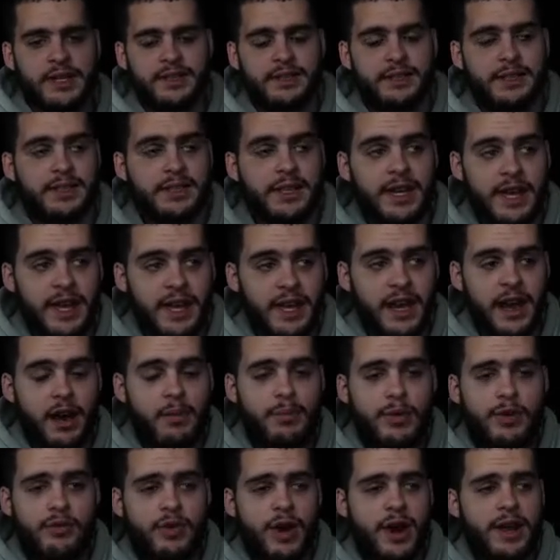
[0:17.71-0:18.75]
And today, I'm going to
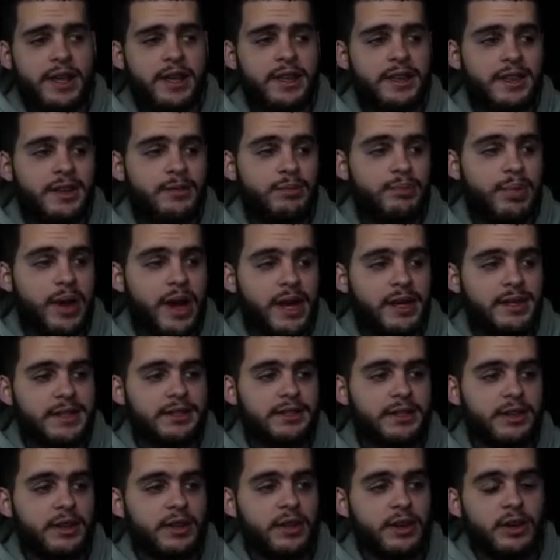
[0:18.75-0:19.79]
be ranking the best